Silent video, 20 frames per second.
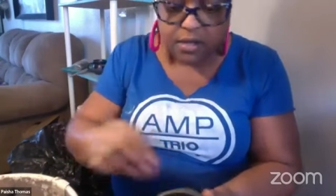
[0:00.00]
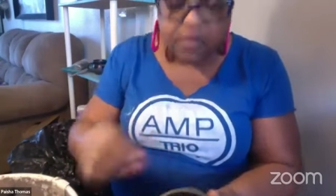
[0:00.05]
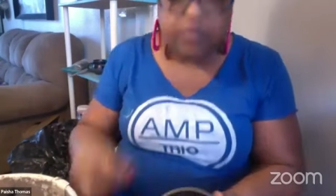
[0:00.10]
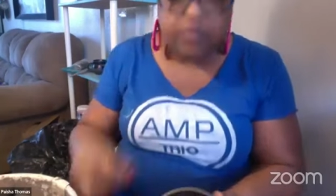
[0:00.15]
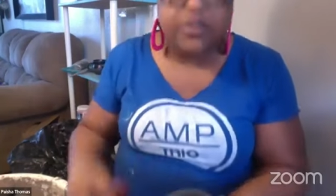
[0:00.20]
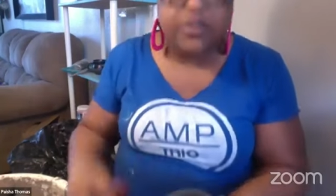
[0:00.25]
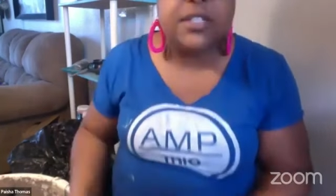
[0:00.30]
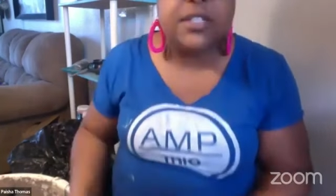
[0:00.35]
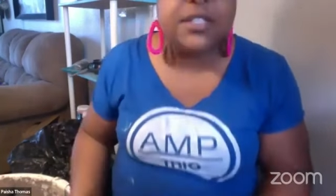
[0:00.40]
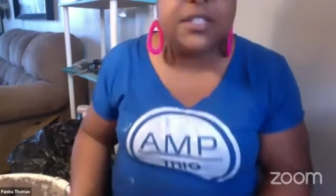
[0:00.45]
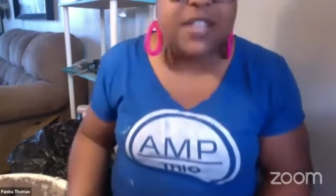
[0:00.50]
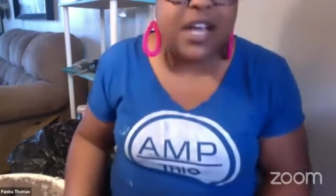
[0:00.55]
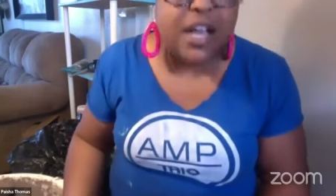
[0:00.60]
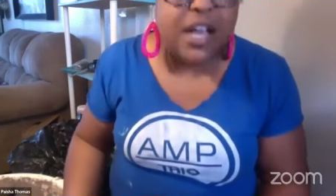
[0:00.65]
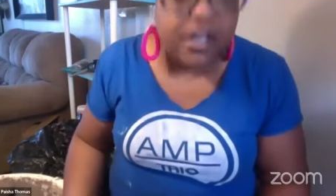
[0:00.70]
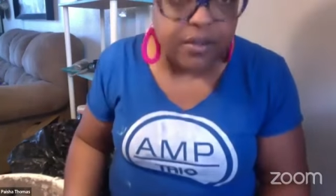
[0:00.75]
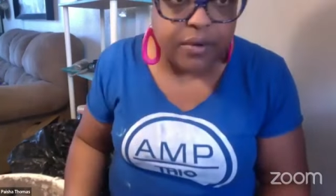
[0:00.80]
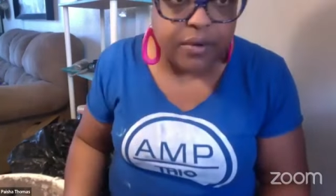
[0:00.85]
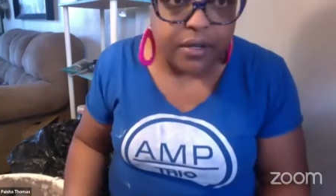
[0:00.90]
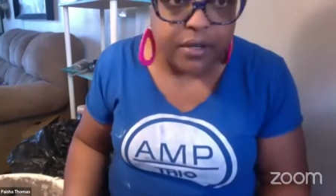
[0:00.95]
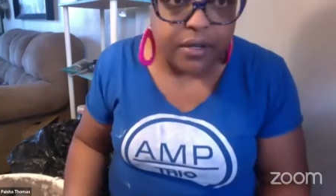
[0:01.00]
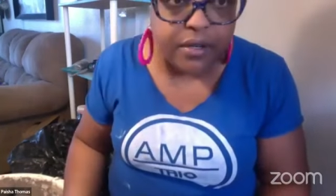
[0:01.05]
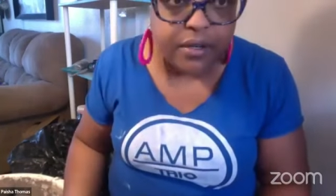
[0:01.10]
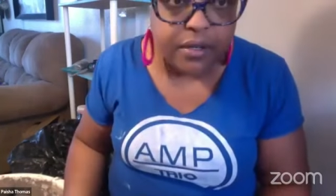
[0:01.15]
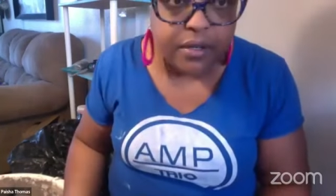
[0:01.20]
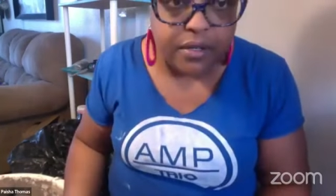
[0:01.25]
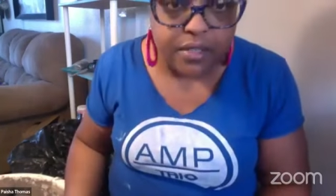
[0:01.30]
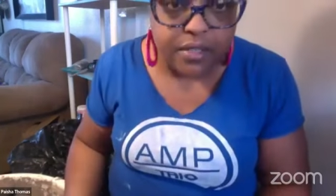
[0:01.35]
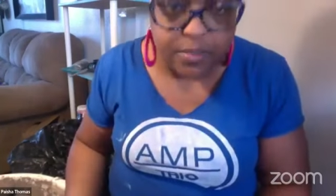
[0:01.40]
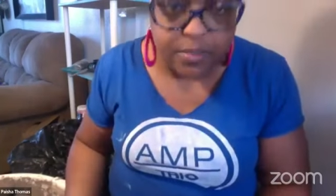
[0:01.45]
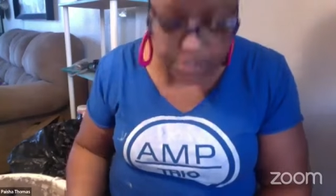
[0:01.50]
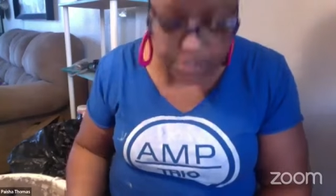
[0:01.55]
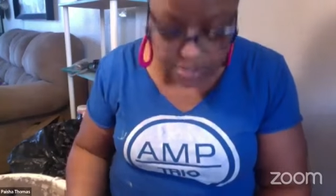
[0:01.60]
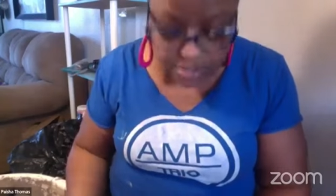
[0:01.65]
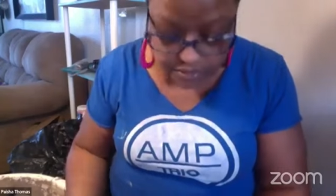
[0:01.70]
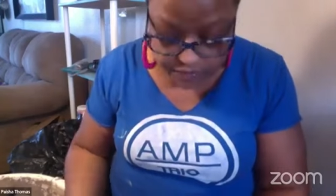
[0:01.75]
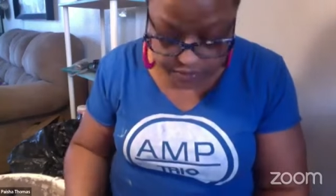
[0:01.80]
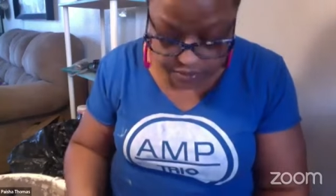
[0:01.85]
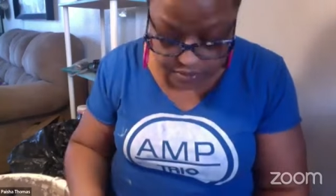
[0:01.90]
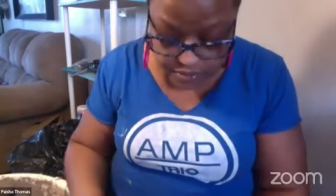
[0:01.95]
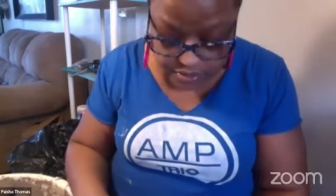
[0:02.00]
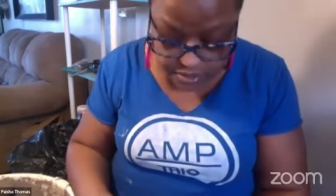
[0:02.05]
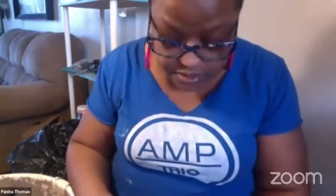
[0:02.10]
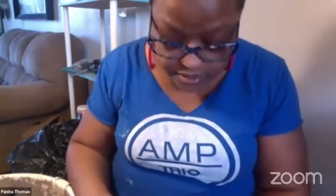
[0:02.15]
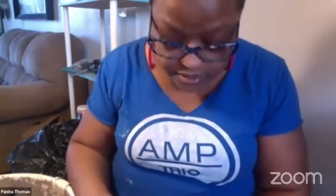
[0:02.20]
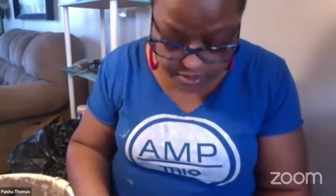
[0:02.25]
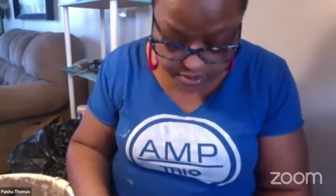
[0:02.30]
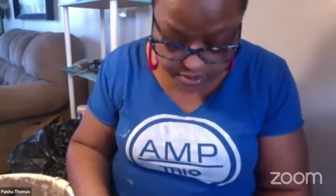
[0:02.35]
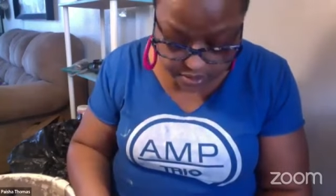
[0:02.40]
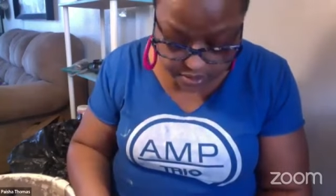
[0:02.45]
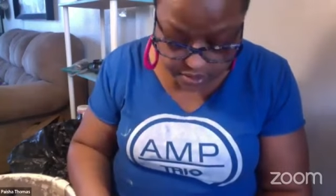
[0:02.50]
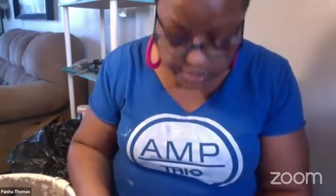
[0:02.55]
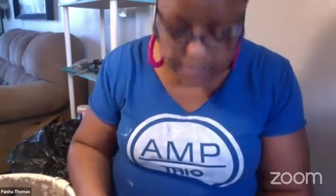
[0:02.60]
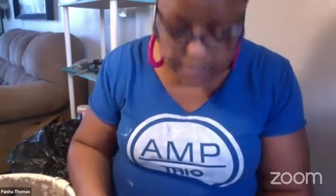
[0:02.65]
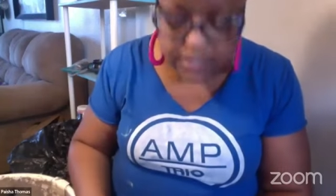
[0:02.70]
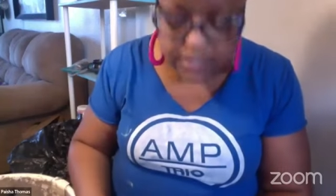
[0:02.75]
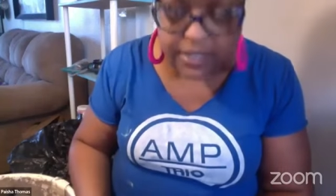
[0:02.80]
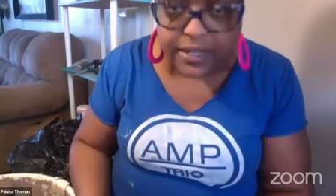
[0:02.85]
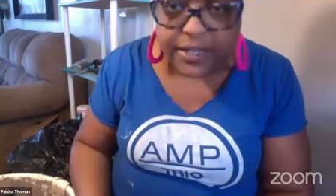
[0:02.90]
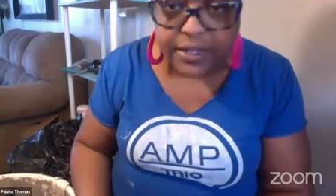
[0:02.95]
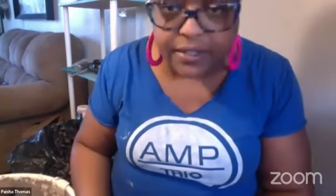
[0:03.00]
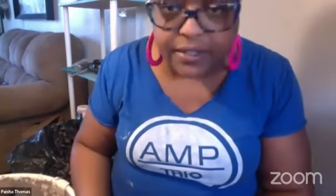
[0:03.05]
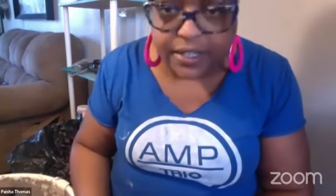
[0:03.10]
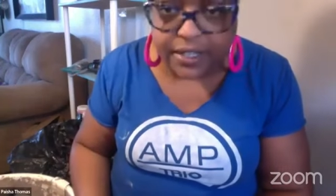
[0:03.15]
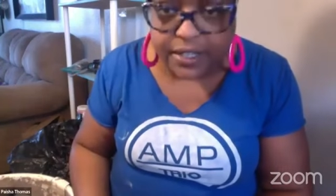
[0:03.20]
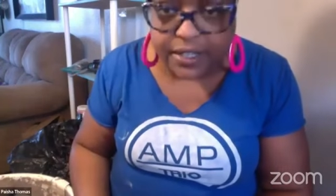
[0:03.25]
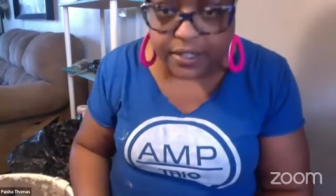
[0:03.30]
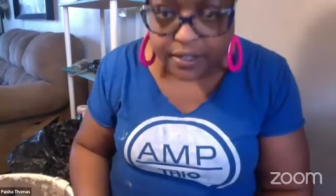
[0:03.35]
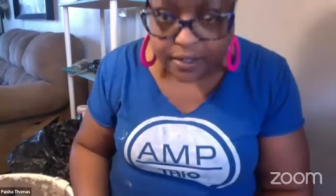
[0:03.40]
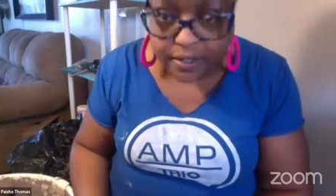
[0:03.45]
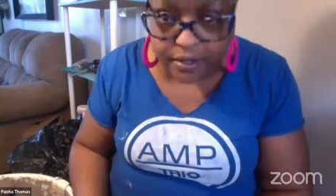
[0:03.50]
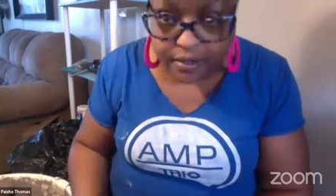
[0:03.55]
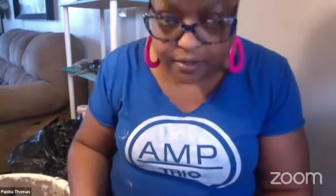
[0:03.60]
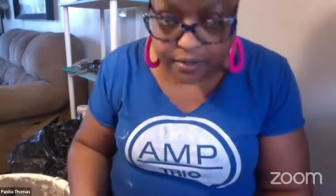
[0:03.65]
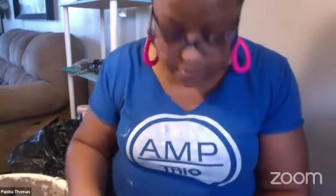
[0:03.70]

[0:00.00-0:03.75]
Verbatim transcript: which is awkward, especially if you're going to Hilliard